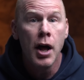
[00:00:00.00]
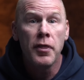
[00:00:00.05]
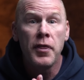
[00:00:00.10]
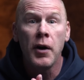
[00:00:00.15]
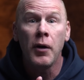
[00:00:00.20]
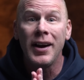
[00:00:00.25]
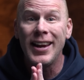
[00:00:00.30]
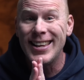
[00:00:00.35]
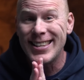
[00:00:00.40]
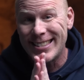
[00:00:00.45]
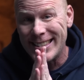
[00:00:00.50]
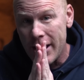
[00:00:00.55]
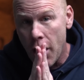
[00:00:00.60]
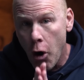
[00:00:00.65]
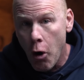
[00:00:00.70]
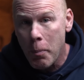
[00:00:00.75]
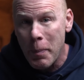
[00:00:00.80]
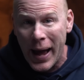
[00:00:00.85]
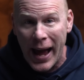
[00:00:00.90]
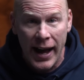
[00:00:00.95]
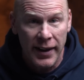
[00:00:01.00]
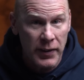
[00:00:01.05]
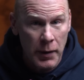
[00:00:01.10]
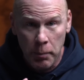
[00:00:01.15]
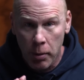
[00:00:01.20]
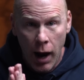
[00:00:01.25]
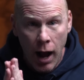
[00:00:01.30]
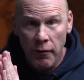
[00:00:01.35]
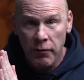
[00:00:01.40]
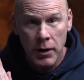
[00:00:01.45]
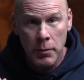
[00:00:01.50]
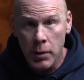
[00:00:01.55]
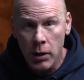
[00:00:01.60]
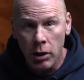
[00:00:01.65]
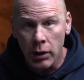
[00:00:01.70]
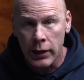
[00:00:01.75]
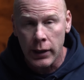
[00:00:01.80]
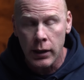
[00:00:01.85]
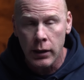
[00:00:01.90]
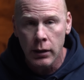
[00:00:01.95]
There is no path to
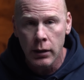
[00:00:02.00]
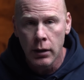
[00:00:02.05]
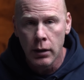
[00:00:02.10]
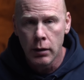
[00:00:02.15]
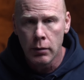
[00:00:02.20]
profitability.